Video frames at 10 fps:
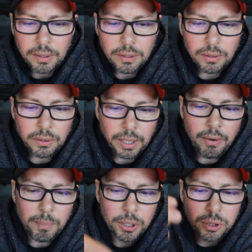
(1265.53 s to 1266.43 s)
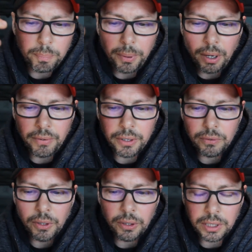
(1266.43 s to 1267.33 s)
you know, how much the power
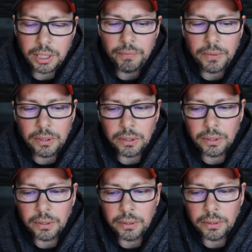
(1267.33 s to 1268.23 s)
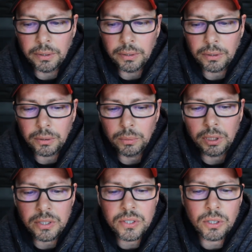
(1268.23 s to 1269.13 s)
you want to give the to
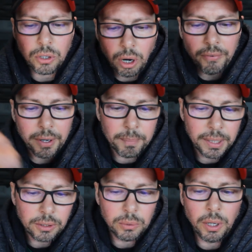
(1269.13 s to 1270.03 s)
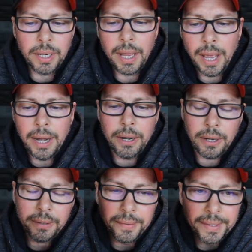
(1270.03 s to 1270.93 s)
this government, to an end,
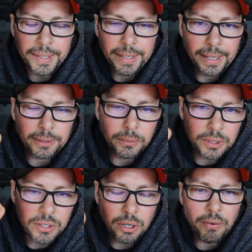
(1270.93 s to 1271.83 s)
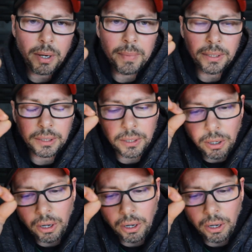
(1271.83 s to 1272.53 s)
like to this government and